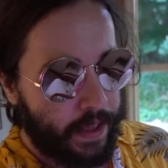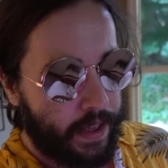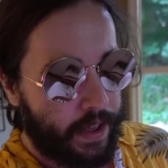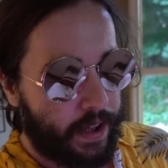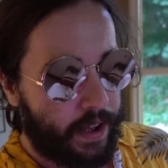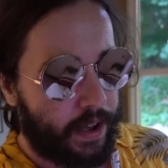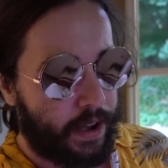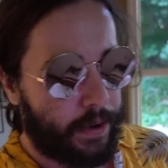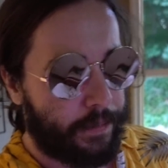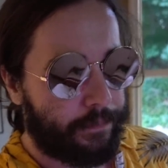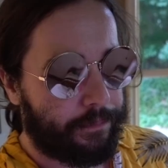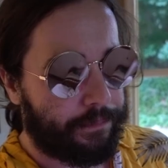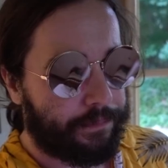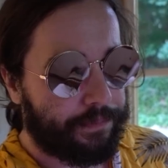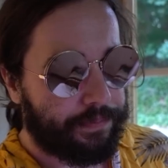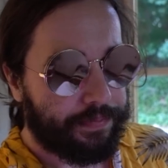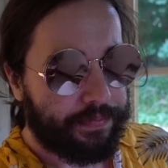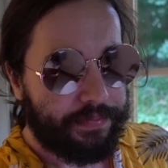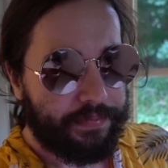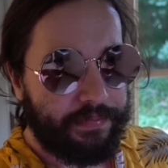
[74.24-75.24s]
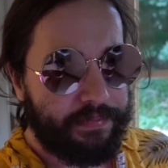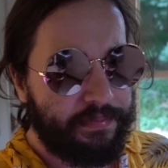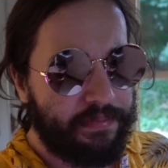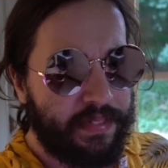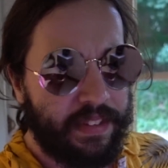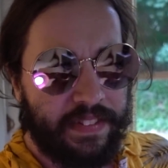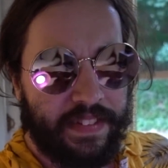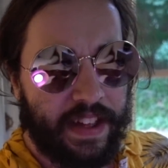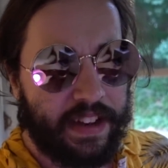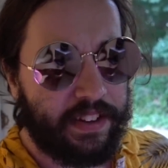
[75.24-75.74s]

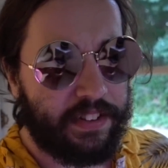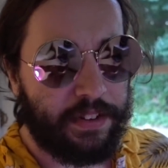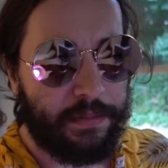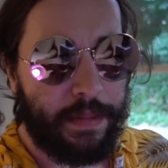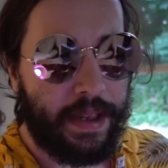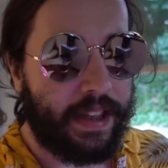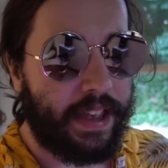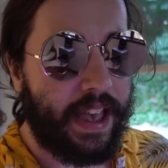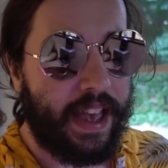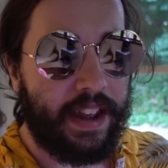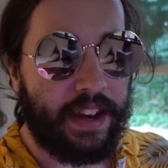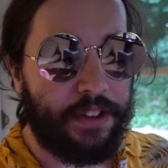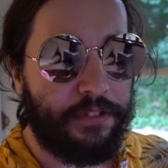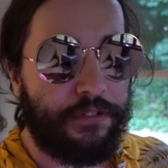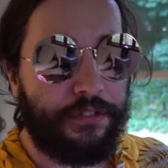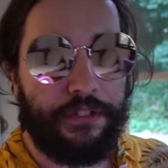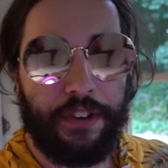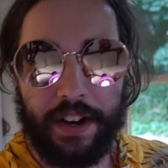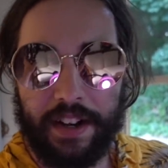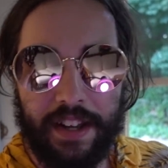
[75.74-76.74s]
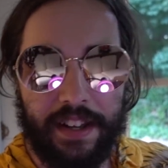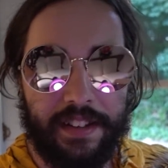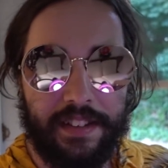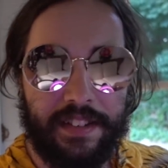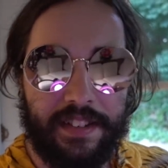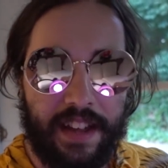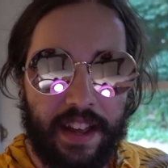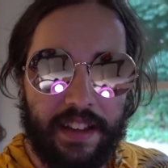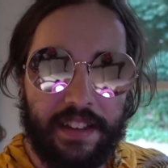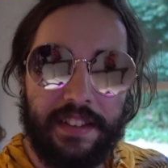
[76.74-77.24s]
That doesn't make any fucking
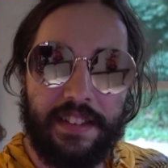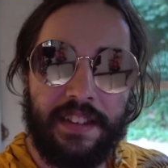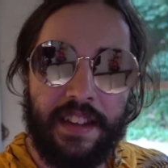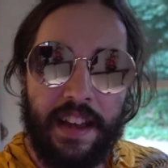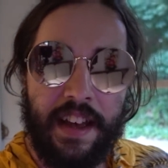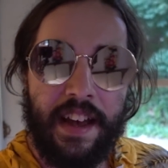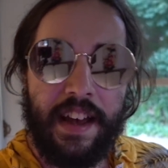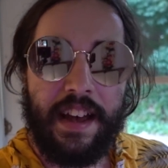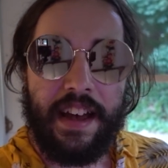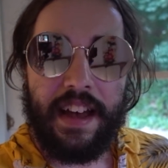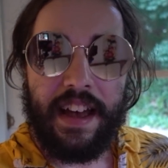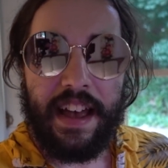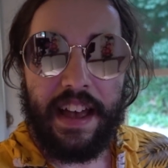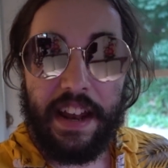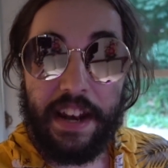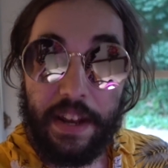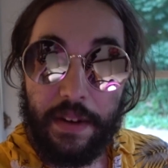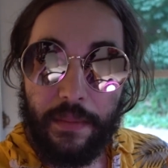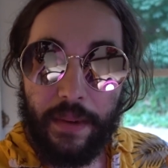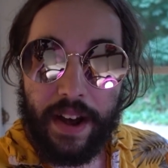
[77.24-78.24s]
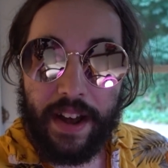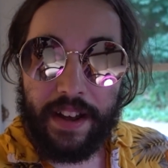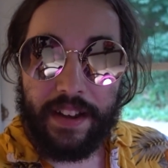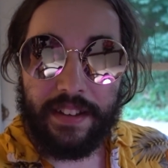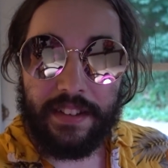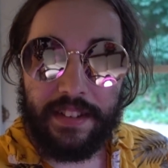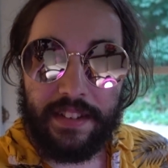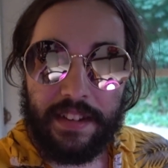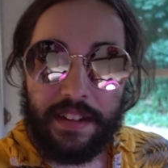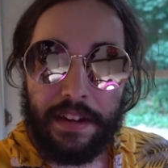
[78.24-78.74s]
sense.
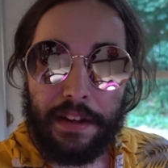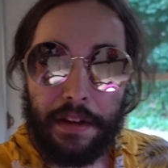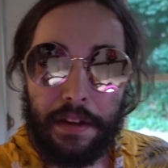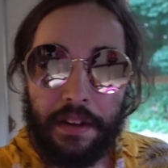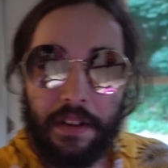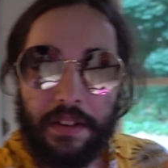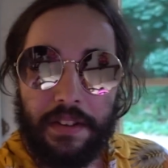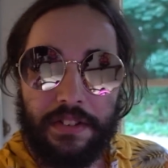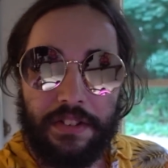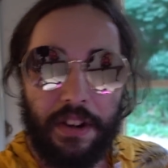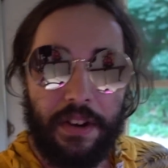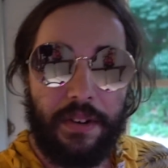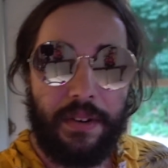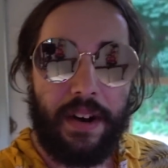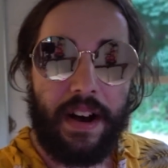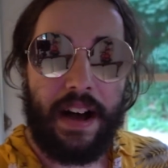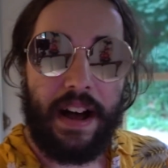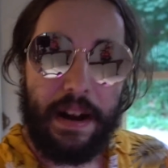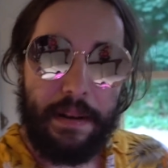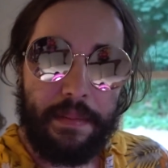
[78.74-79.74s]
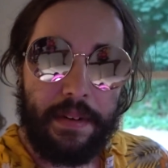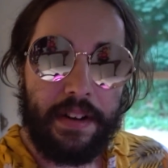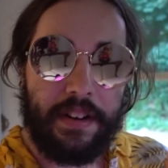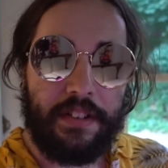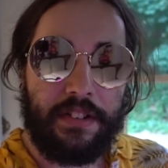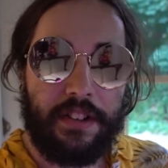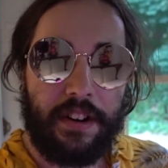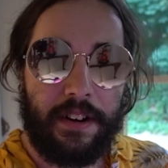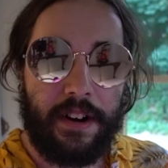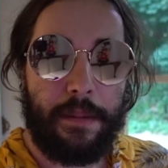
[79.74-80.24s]
Anyways, so I'm going to
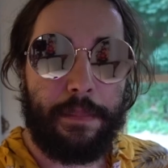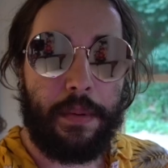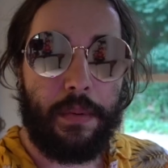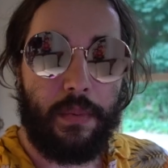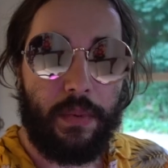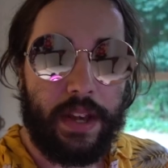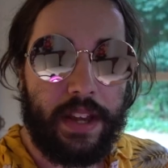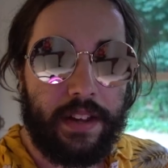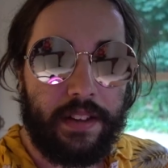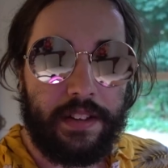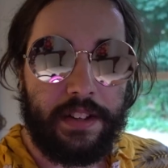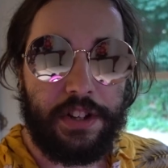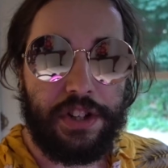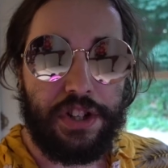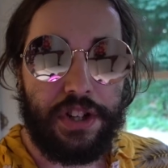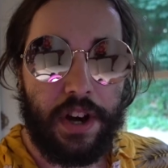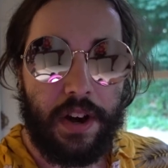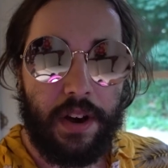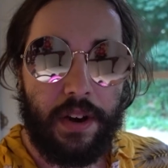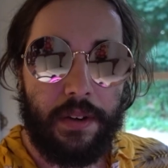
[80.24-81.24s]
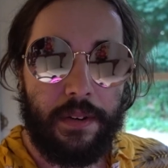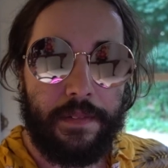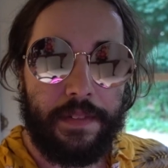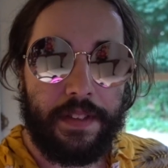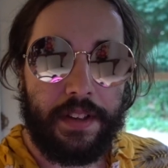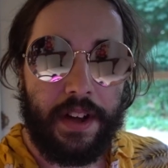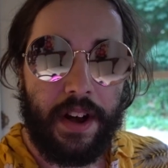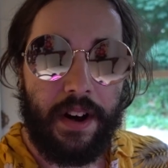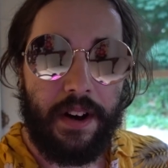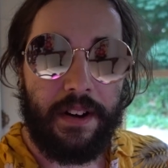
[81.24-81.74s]
start up a weekly show
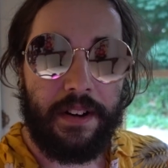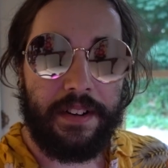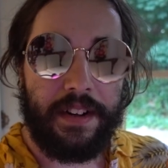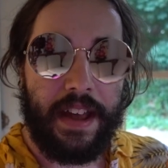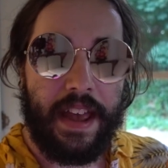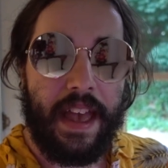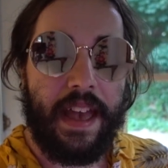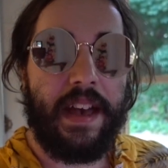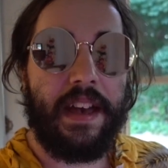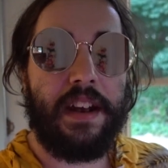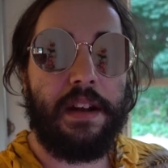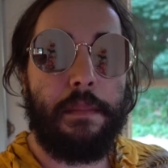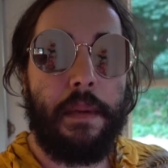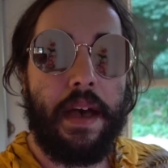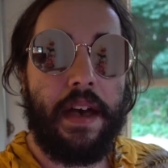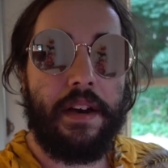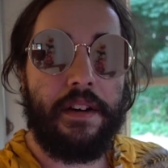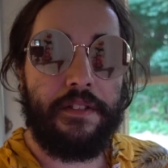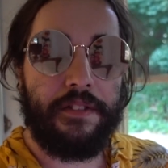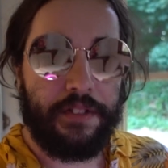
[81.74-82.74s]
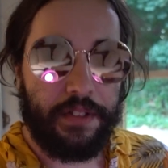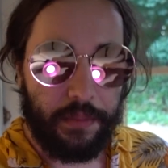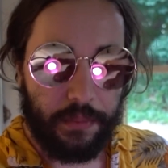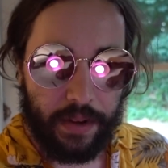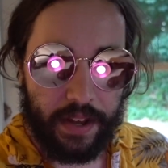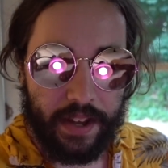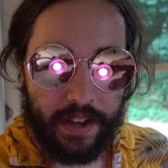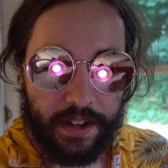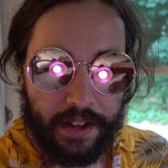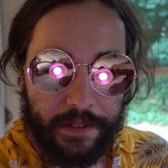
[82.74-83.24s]
called Anime of the
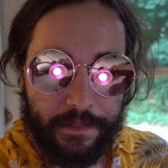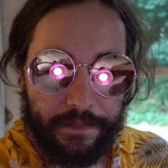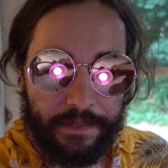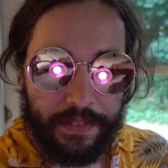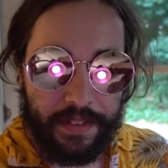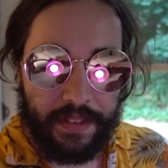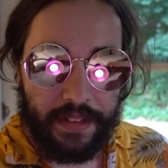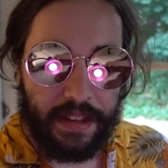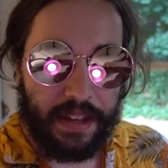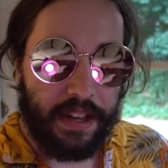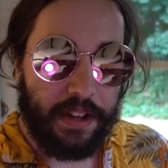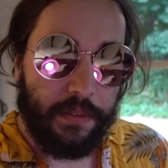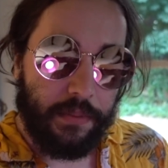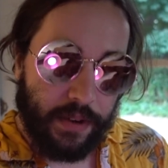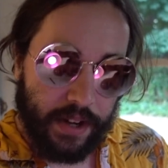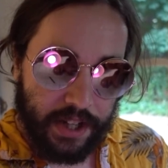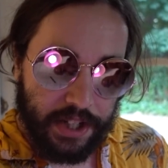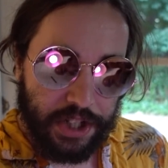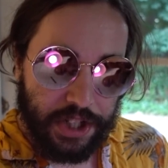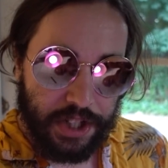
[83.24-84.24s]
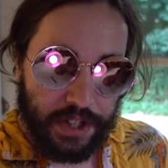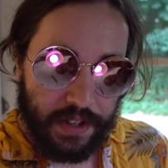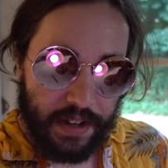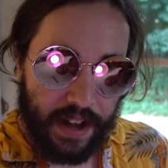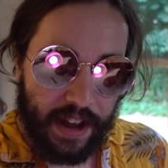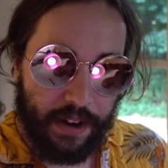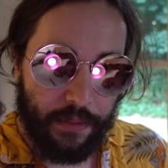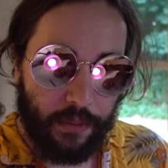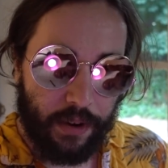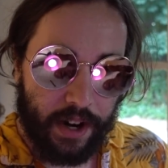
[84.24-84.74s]
Week, in which
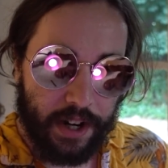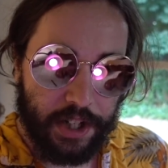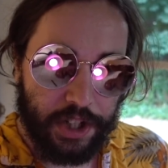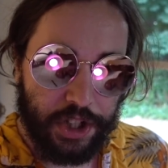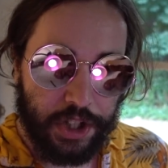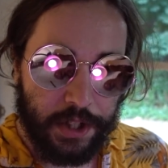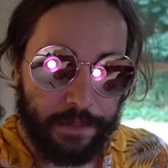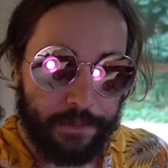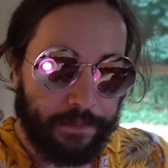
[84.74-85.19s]
I watch